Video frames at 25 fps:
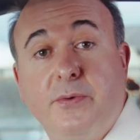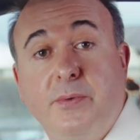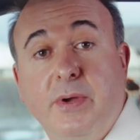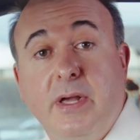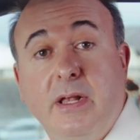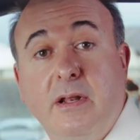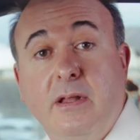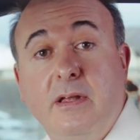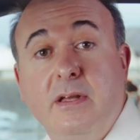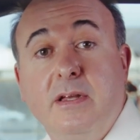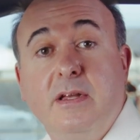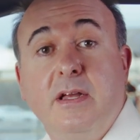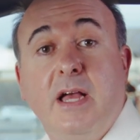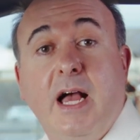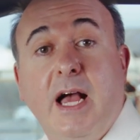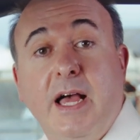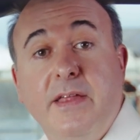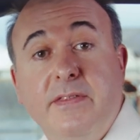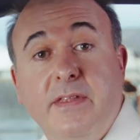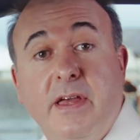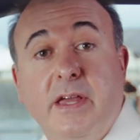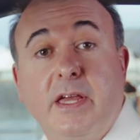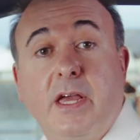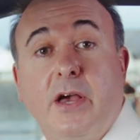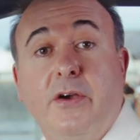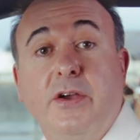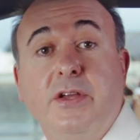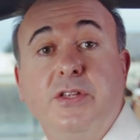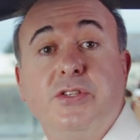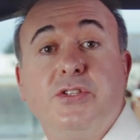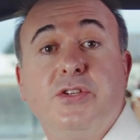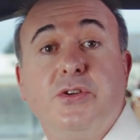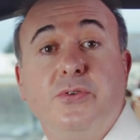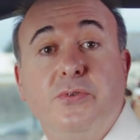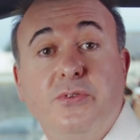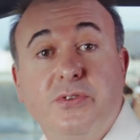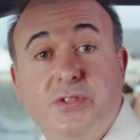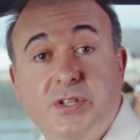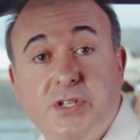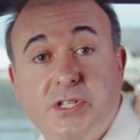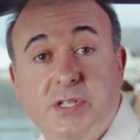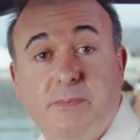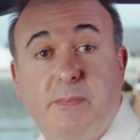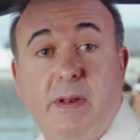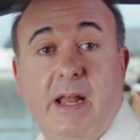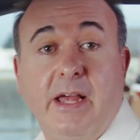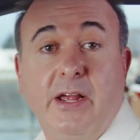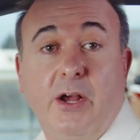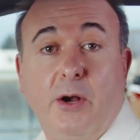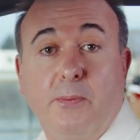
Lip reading: wheel and then going to Display